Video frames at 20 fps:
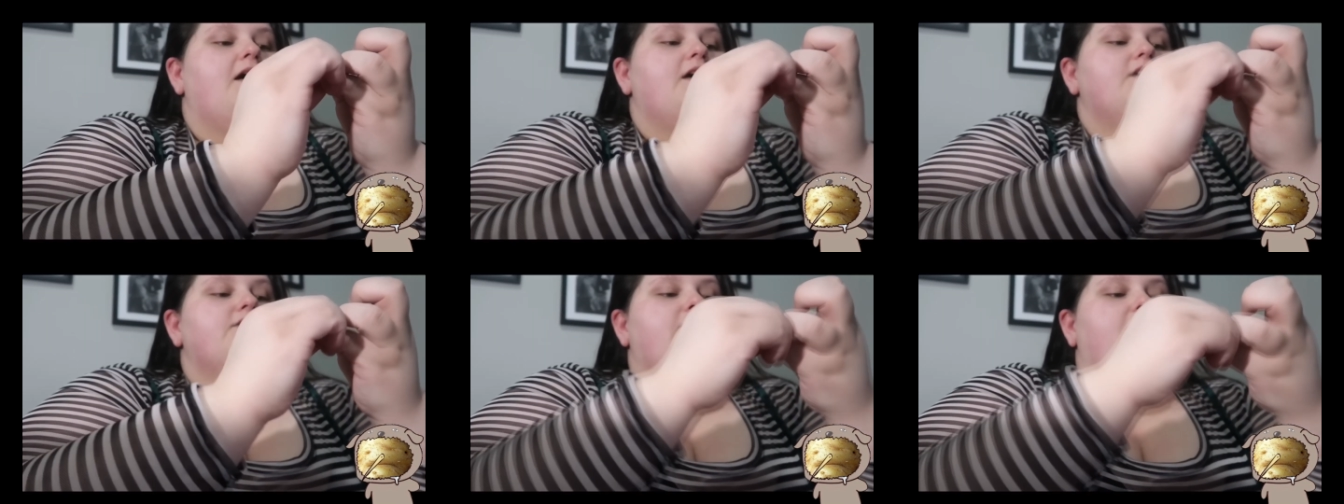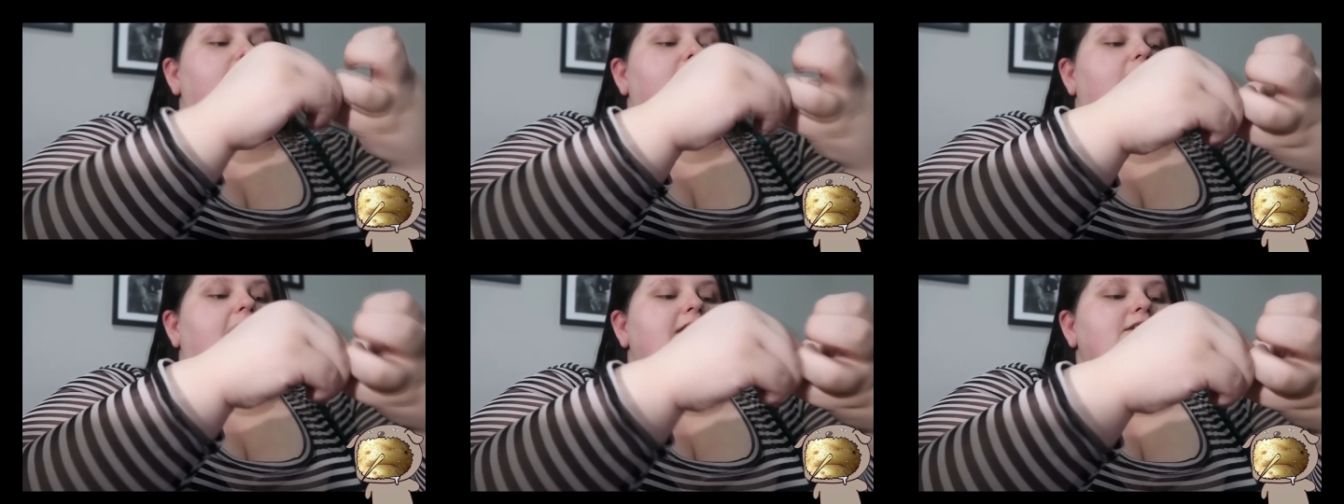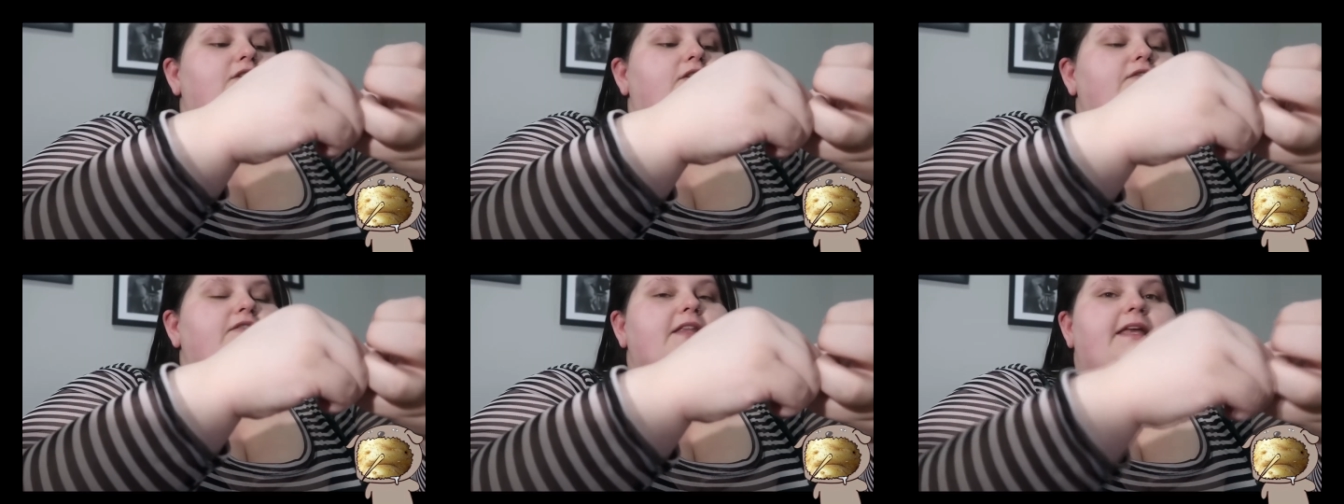So I
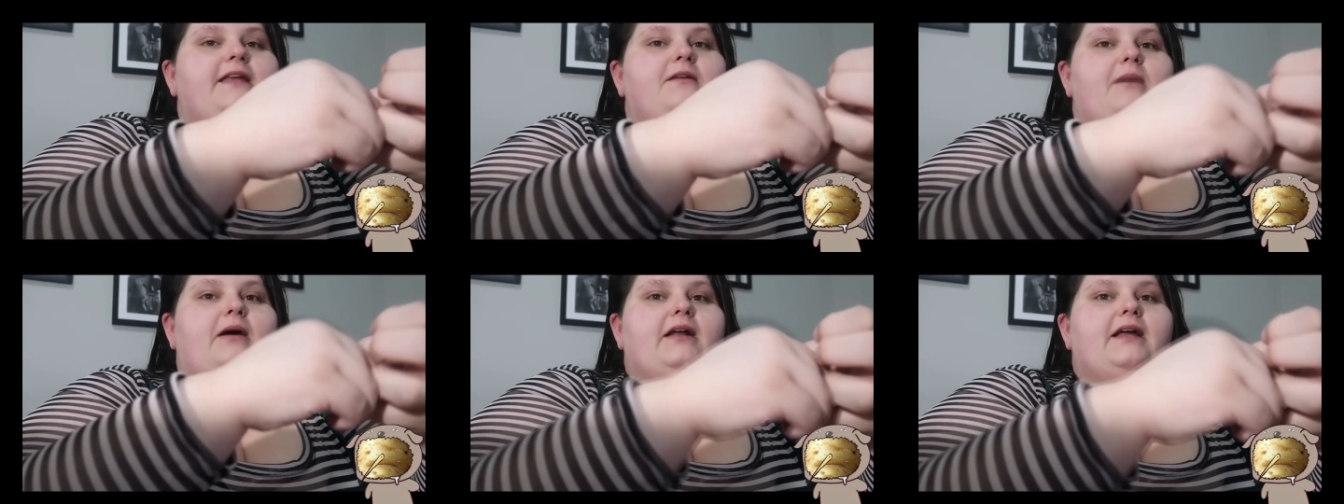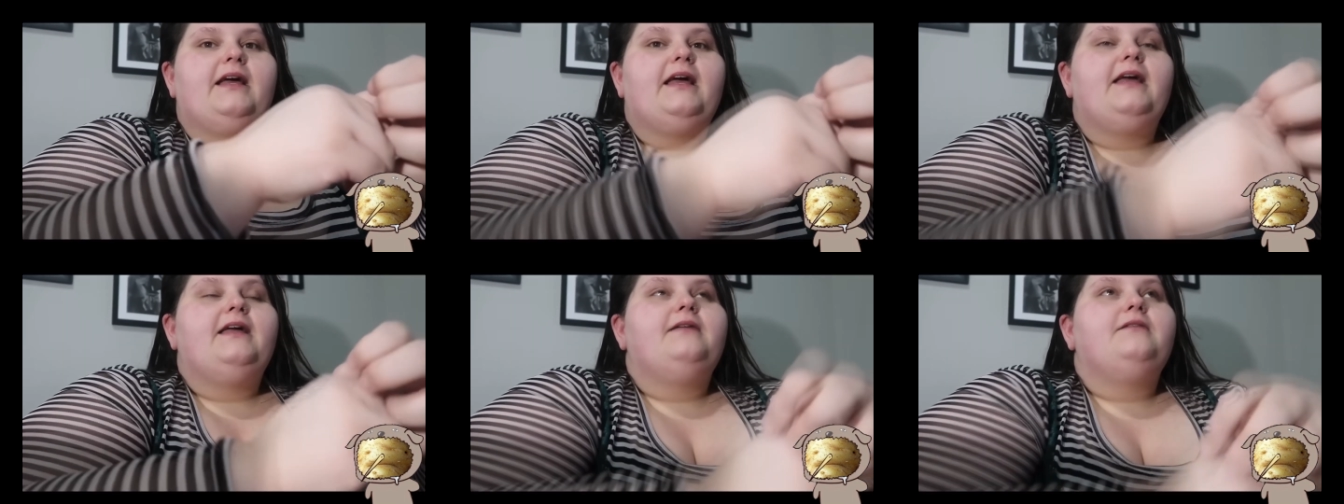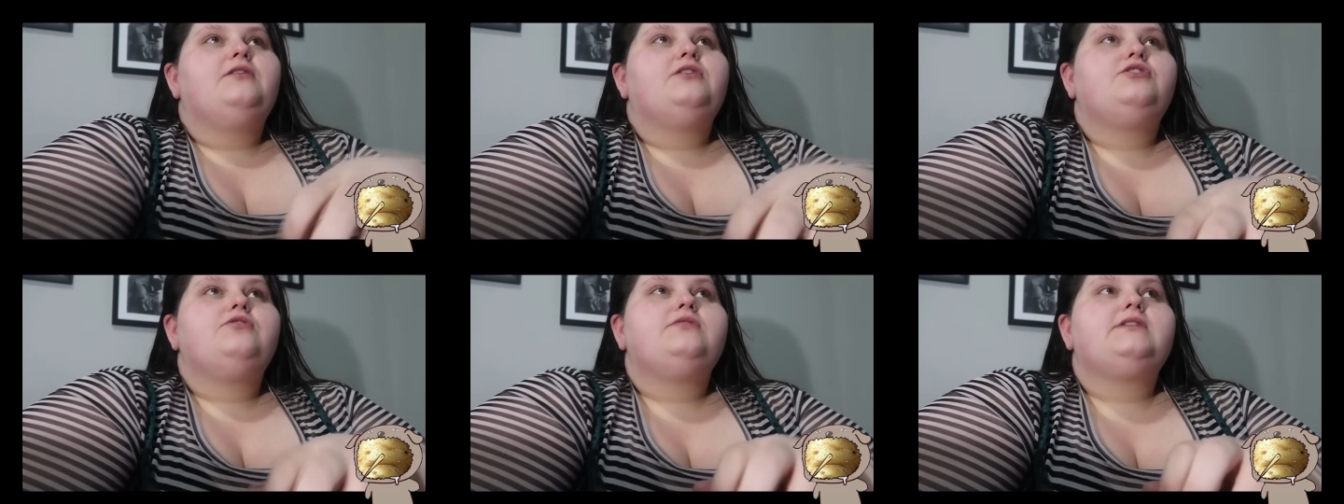told Feline about it,
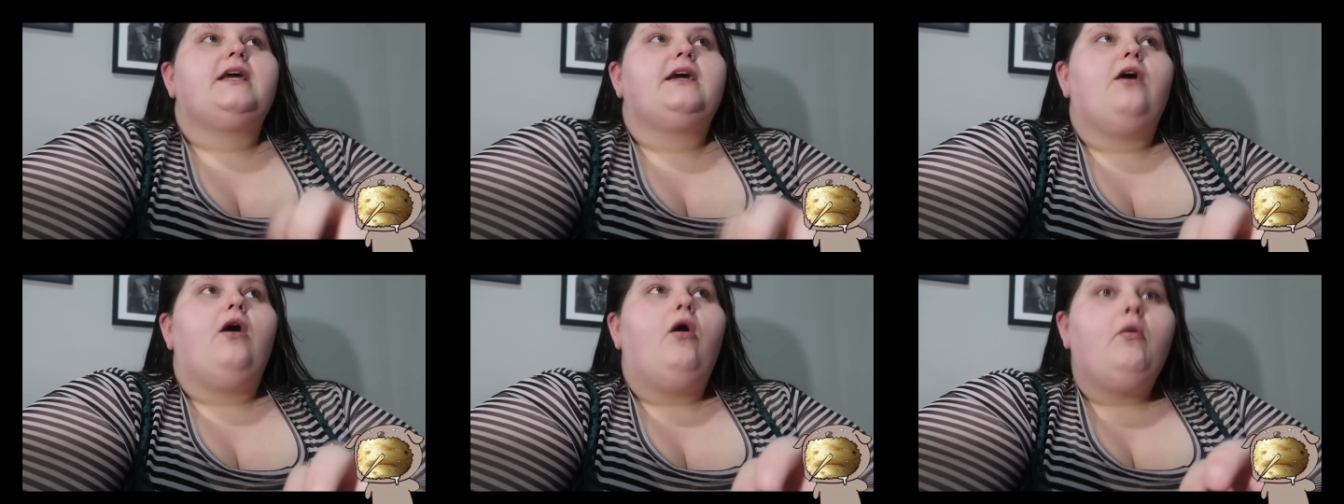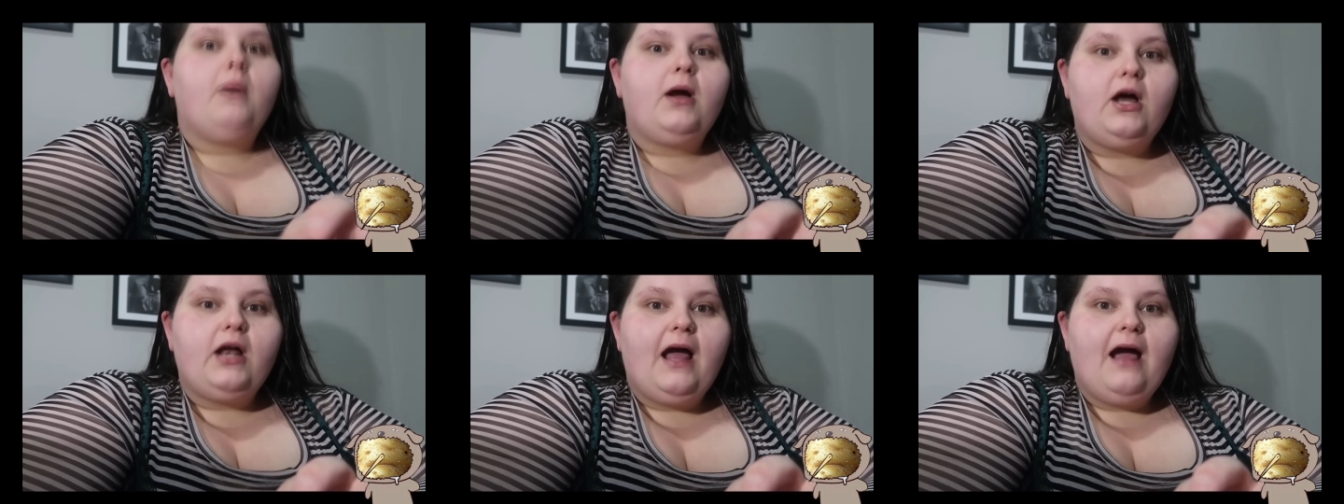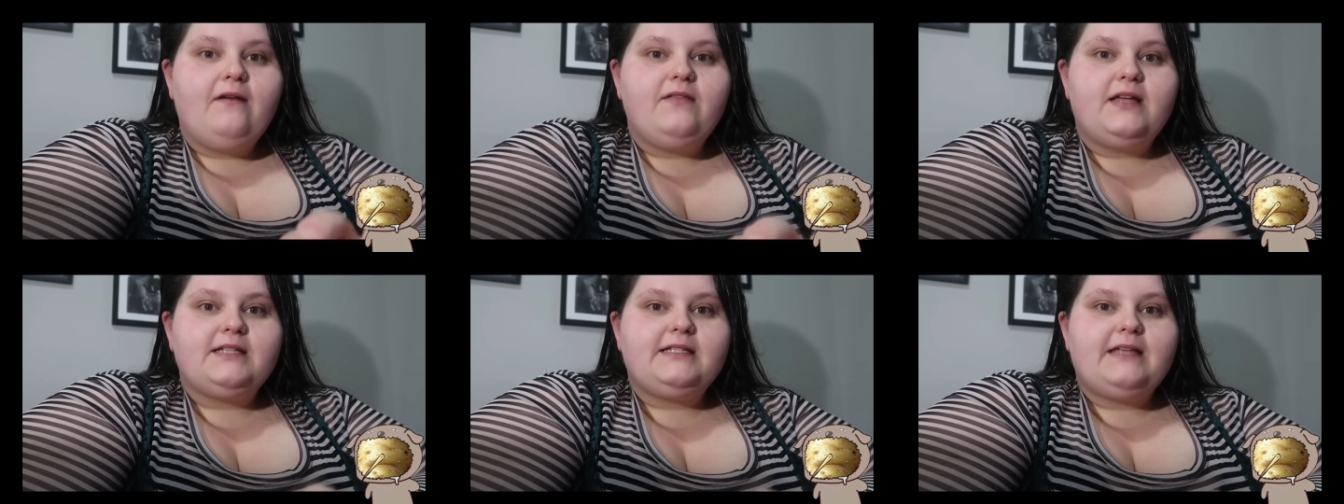and she was like, oh my god, I
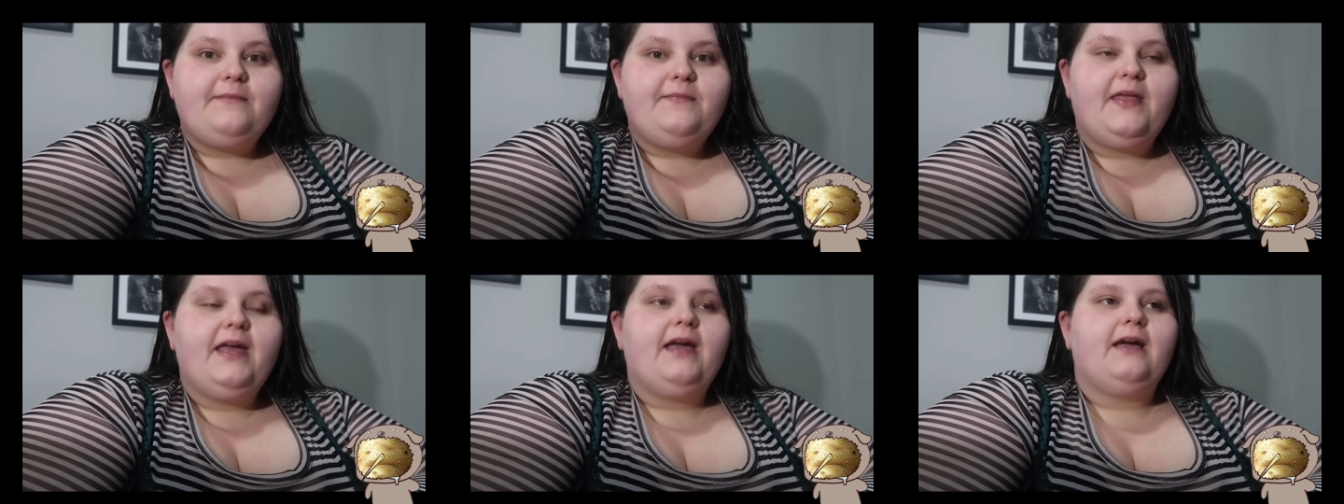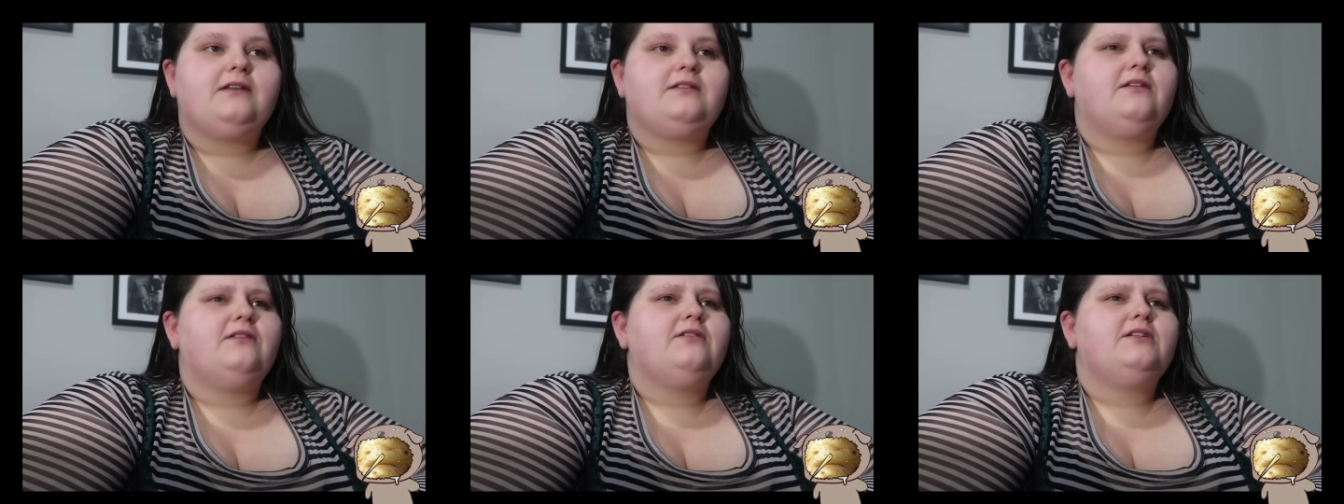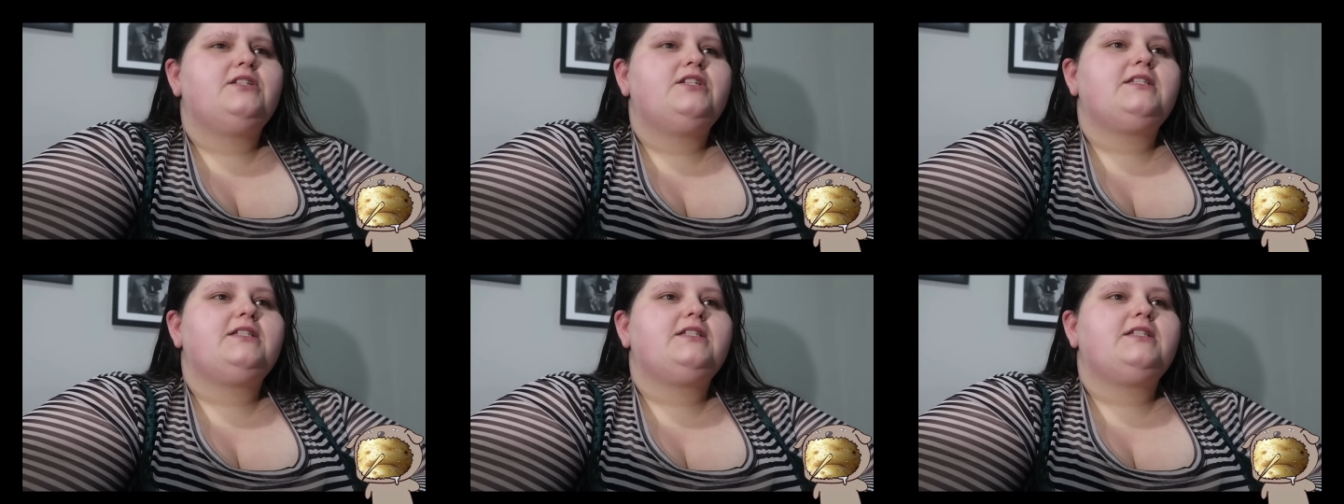have that same thing. So it's